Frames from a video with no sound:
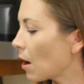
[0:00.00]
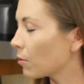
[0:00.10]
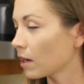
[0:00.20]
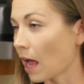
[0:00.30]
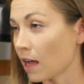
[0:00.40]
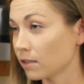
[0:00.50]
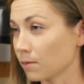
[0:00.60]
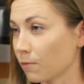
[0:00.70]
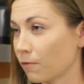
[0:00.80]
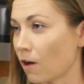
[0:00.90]
we're gonna add
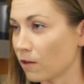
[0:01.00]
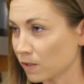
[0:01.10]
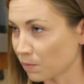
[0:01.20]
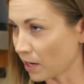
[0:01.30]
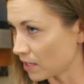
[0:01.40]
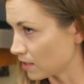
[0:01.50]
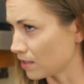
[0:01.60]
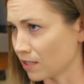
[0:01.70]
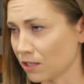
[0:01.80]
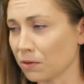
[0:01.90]
some fall spices
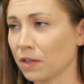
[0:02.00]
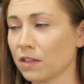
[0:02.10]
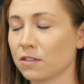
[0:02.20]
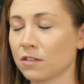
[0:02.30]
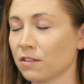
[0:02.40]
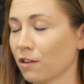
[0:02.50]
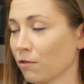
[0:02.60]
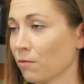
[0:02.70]
into it that just like